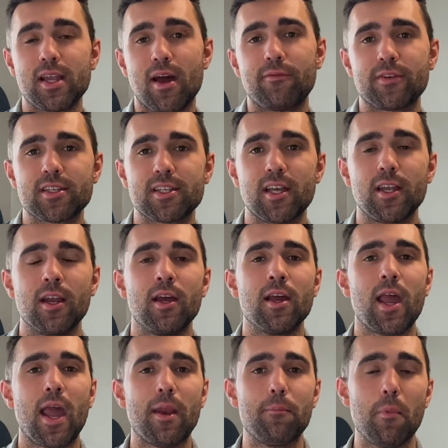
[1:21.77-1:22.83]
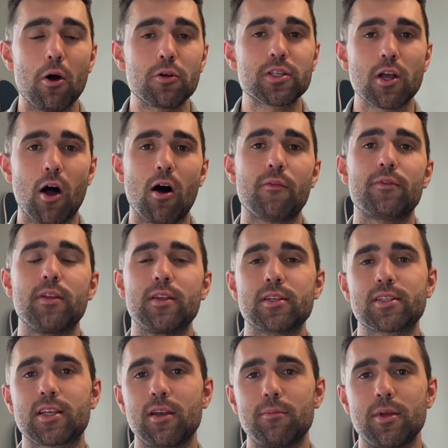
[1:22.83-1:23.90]
deficit, and most often
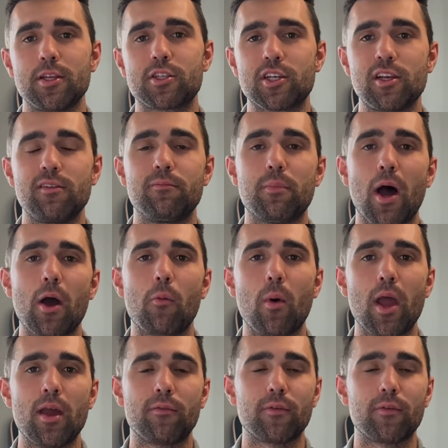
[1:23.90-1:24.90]
this is going to be achieved by way